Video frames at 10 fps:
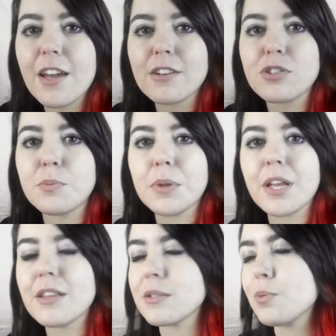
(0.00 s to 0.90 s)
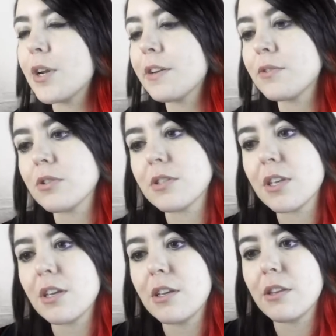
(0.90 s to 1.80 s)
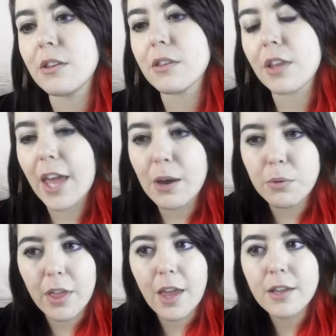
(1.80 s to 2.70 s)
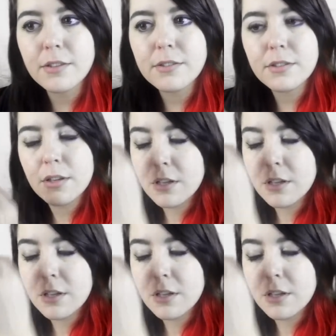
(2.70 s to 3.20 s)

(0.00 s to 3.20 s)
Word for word: I actually planned this right after seeing The Cat with Hands.